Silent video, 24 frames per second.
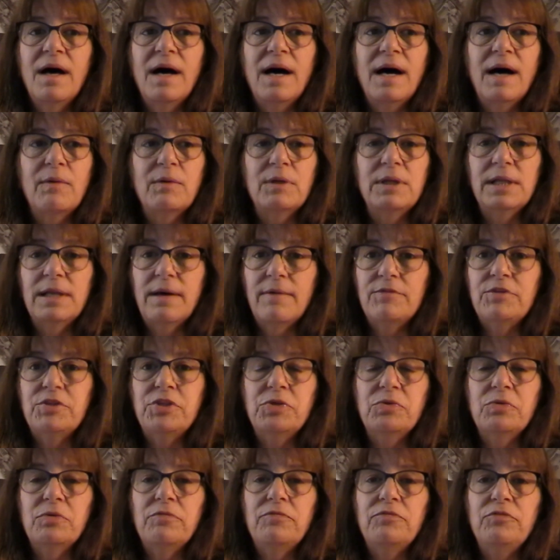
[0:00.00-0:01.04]
I would love to
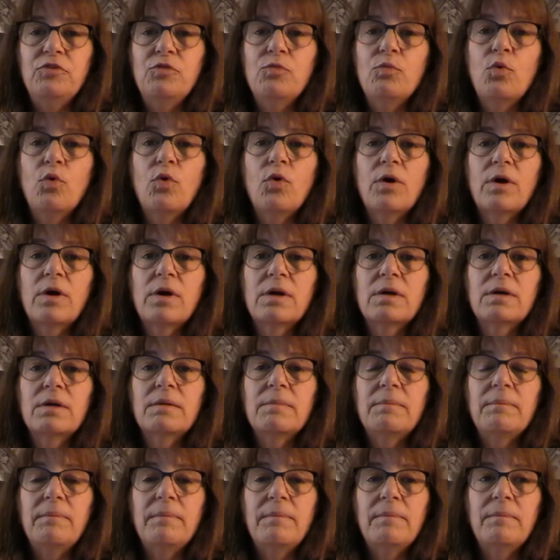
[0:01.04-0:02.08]
do a few more
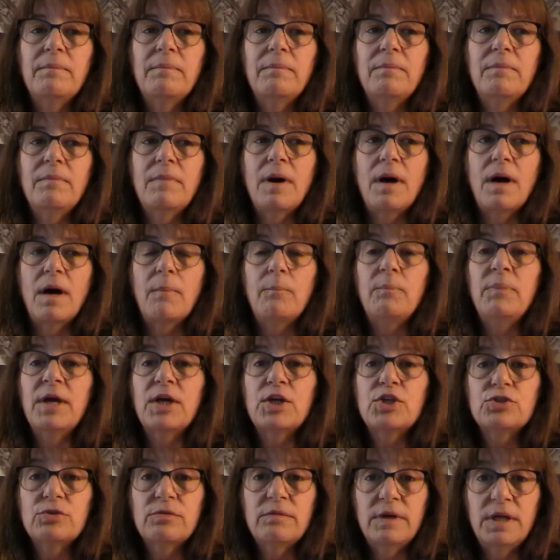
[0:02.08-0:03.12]

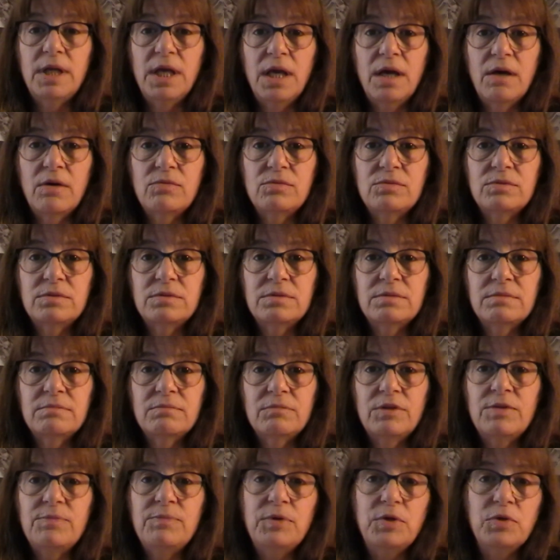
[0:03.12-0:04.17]
picture videos
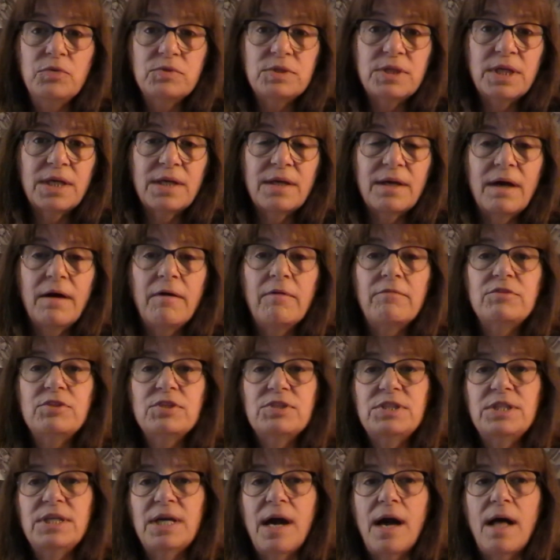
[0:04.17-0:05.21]
with music of
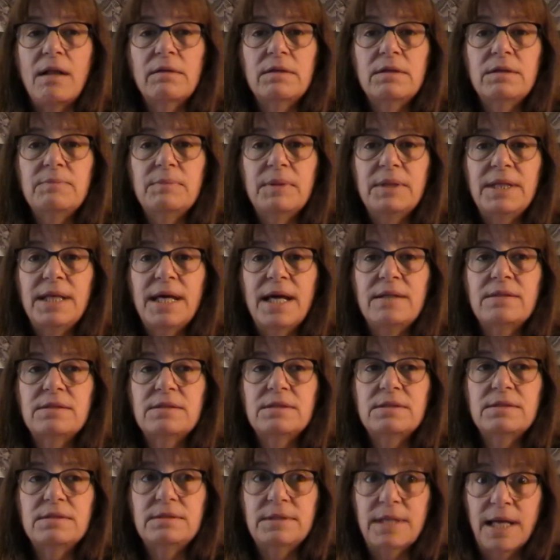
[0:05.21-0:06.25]
just the island, but
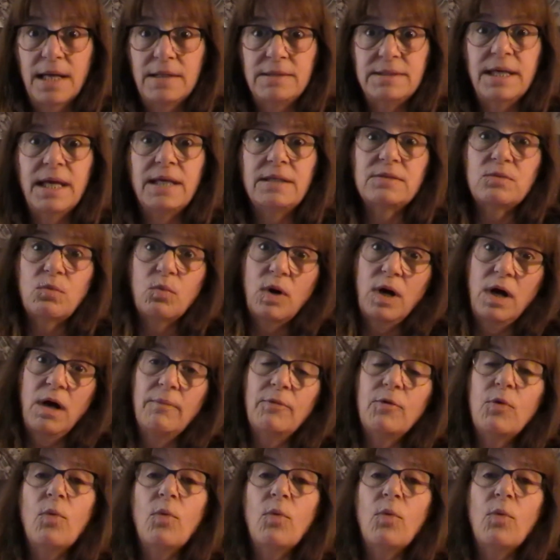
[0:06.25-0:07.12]
that takes a while,